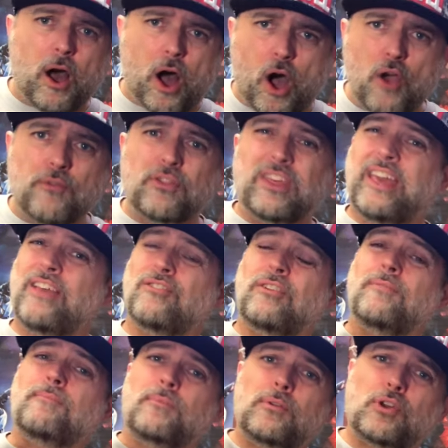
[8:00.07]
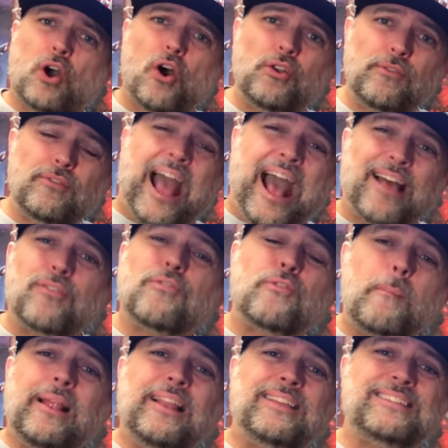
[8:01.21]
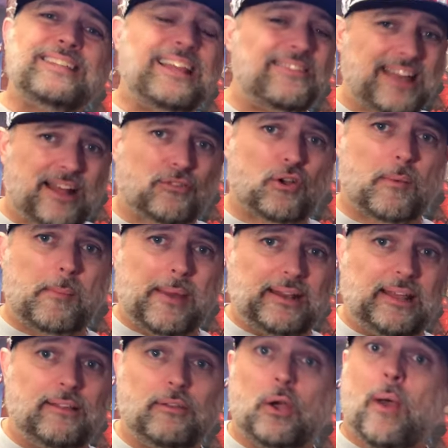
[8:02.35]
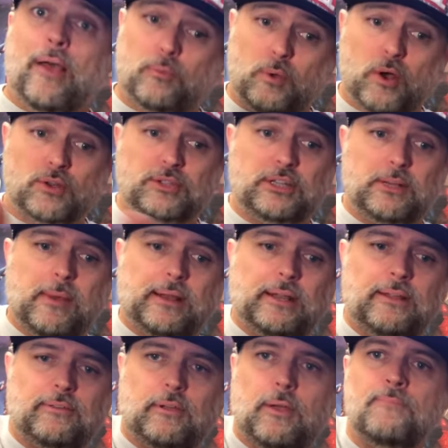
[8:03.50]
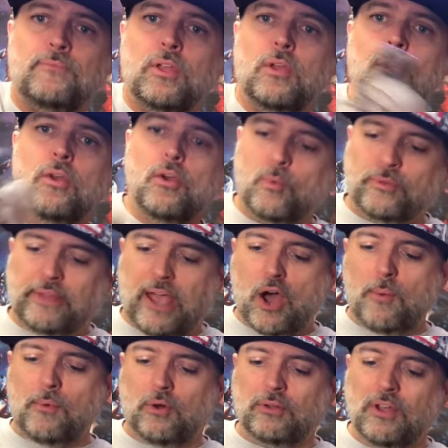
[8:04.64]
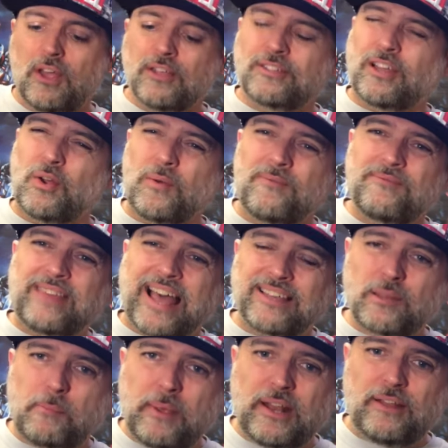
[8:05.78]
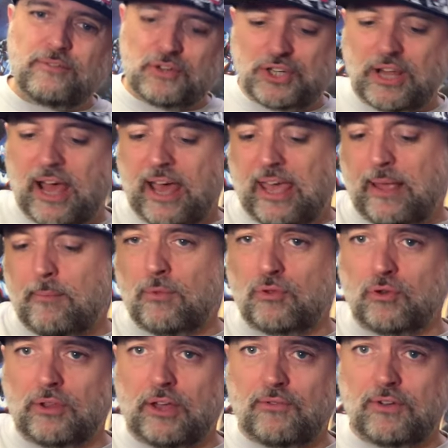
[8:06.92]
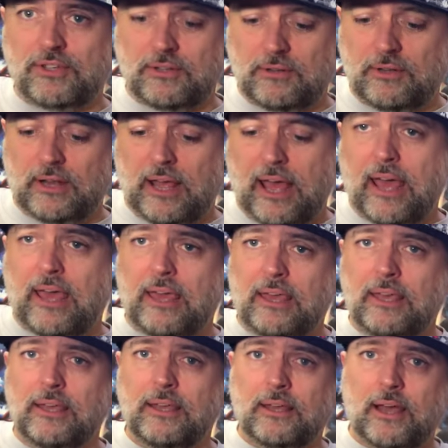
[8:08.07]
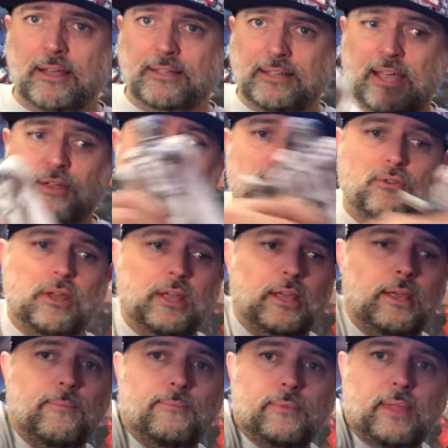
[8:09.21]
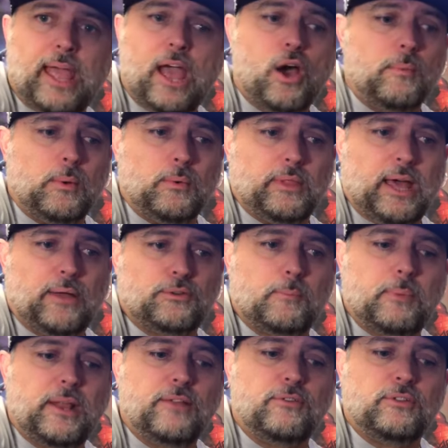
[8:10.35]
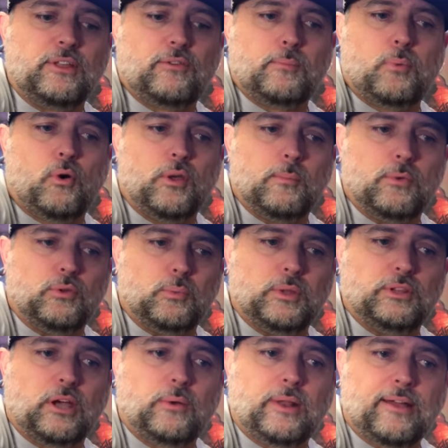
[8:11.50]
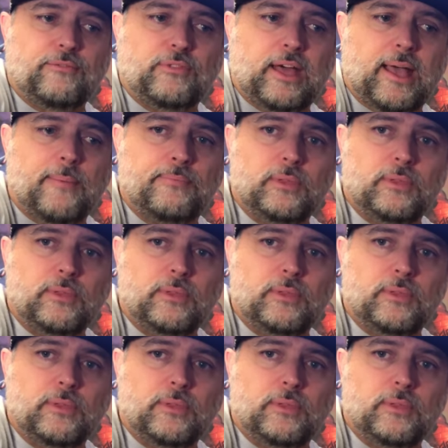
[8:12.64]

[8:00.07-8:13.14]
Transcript: over the years, and kind of as familiar seeing that type of Magneto as we are seeing the Magneto with the helmet on. So that's a bit of a shame that there isn't a secondary helmet with that. It's a bit of a disappointment that we don't have that